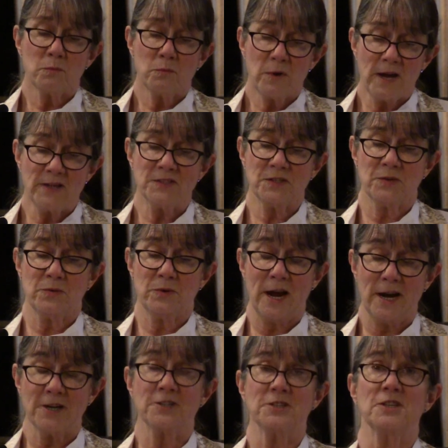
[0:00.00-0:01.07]

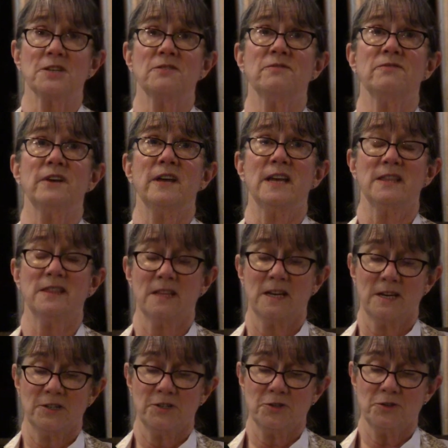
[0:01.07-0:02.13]
resurrection faith
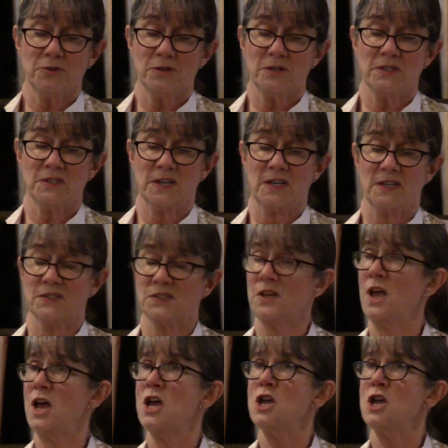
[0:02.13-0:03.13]
assures us